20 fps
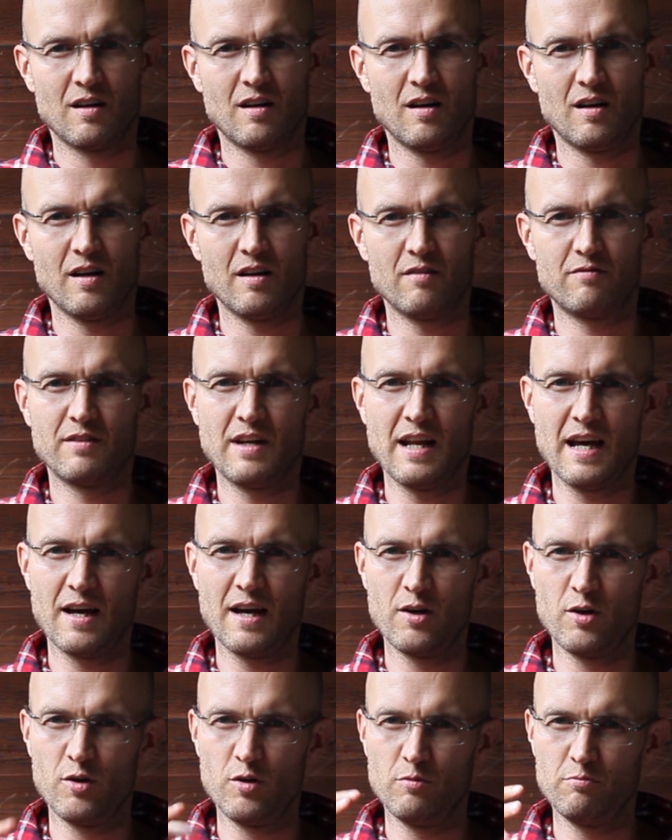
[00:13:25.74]
I have
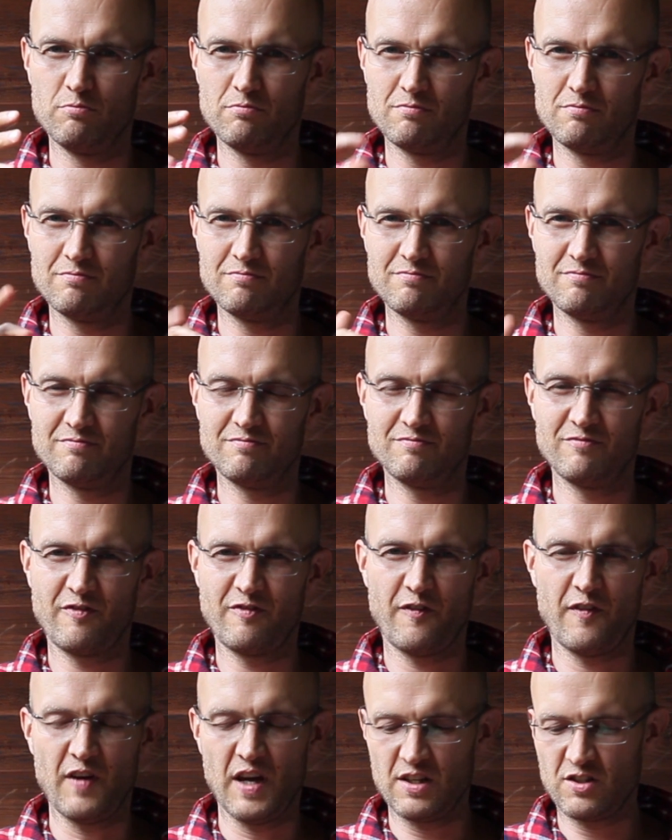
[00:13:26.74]
now
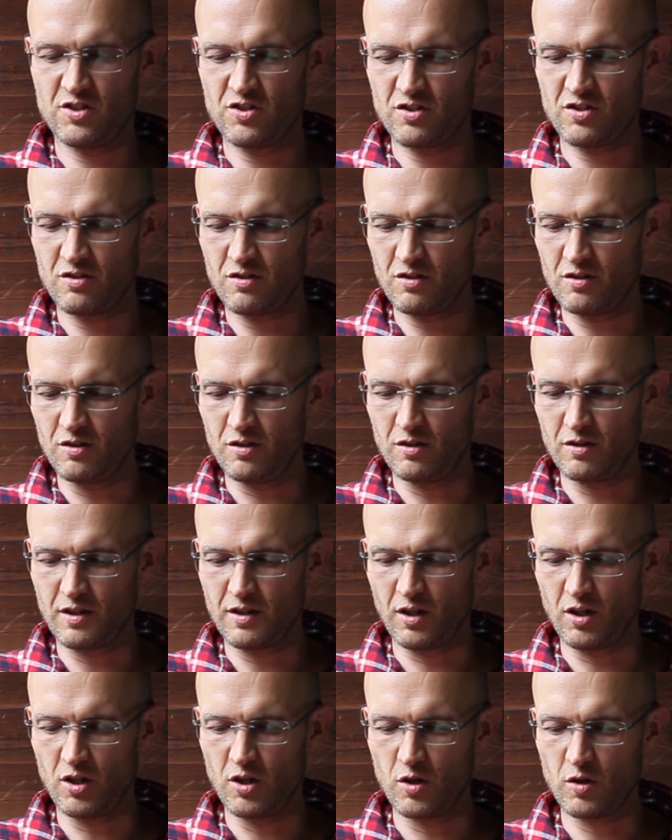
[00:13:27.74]
fetched all the
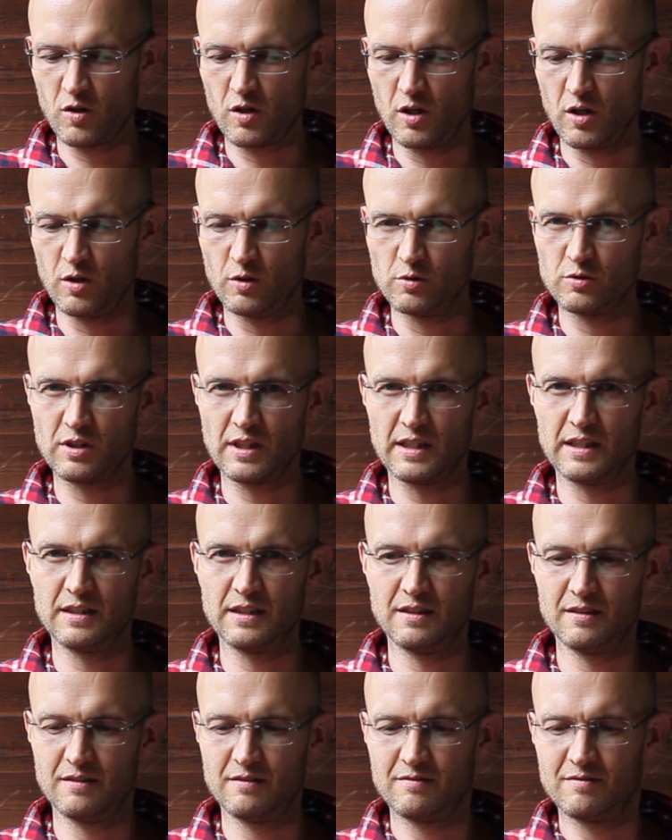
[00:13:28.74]
logos
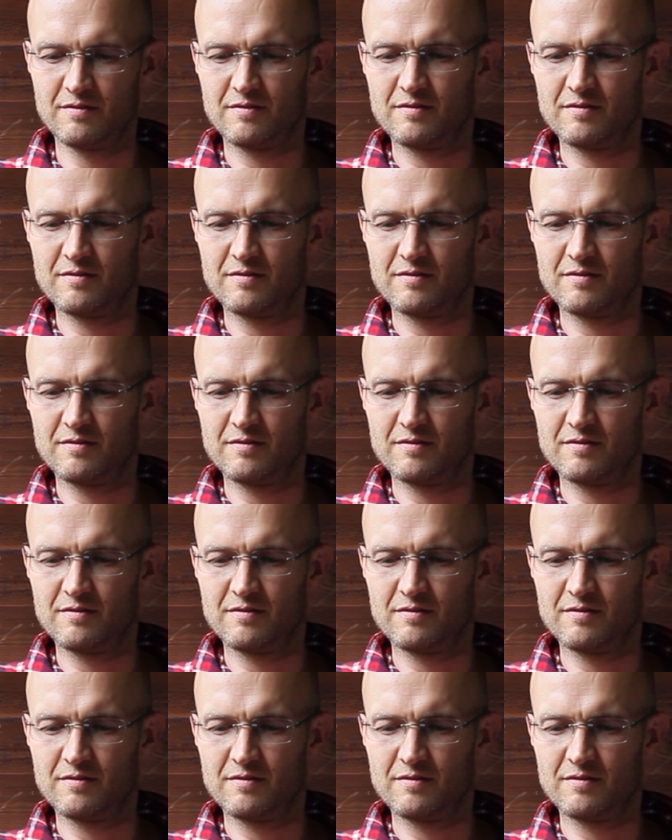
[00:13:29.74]
and